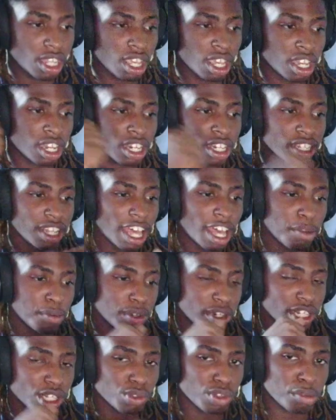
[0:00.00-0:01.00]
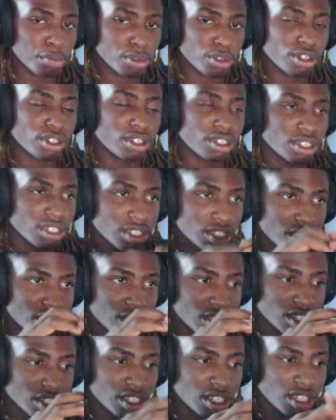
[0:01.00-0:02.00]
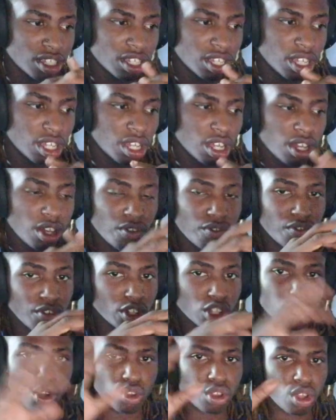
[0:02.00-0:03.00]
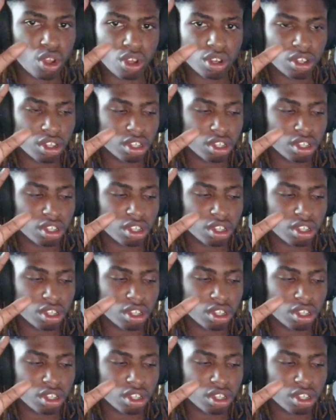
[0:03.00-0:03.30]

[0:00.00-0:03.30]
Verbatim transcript: collab with a sweeper for so long.